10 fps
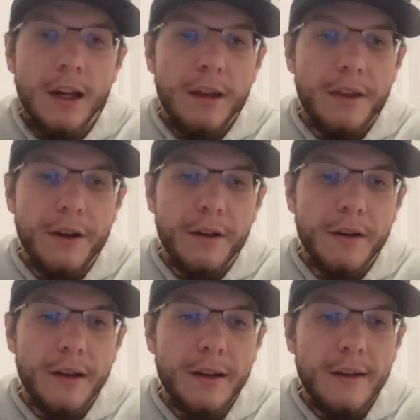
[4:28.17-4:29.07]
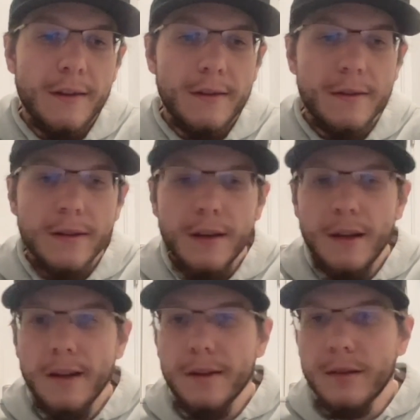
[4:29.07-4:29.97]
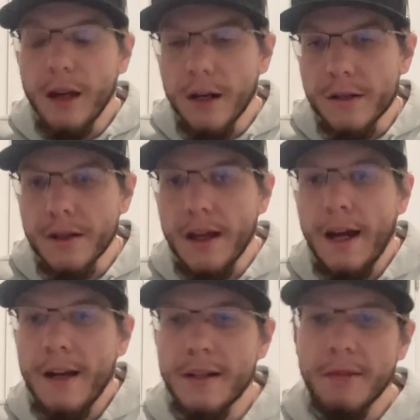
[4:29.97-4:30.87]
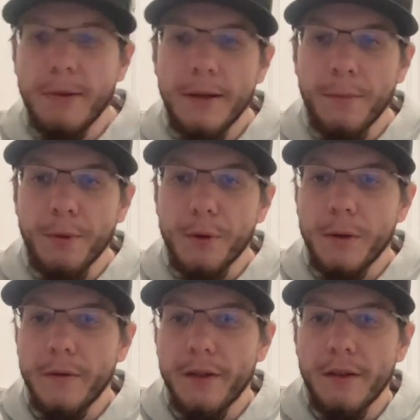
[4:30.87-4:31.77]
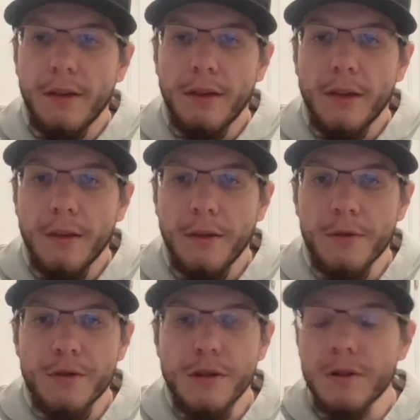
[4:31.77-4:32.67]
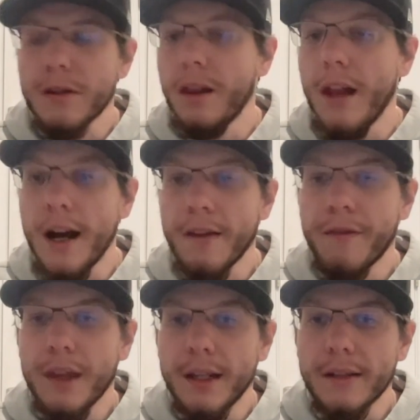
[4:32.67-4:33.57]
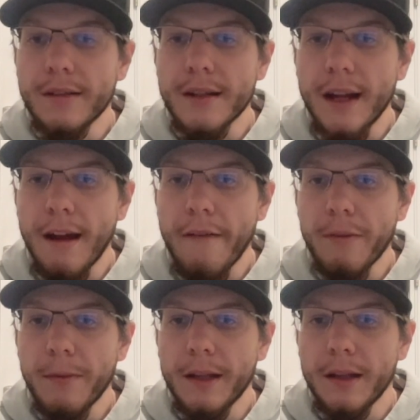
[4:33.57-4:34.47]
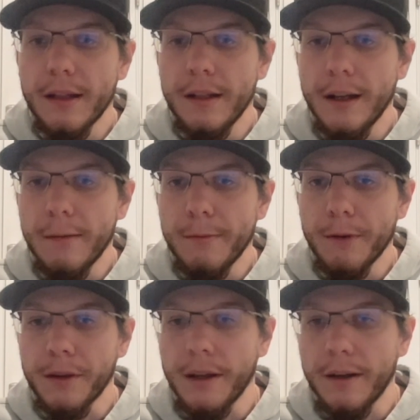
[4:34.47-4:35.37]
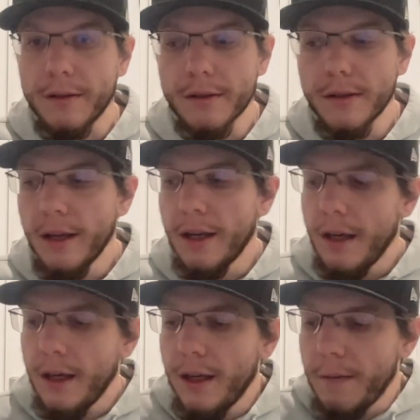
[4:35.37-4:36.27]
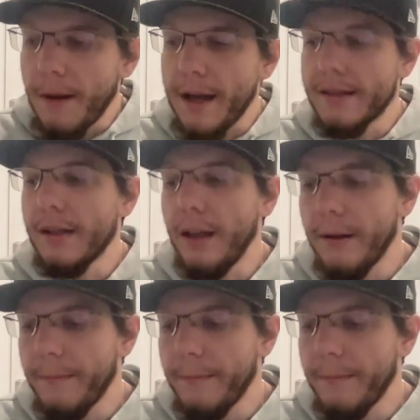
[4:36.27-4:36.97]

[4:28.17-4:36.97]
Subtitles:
There is touch that has to be improved. There's a lot of things that have to be cleaned up with Garrett's passing game.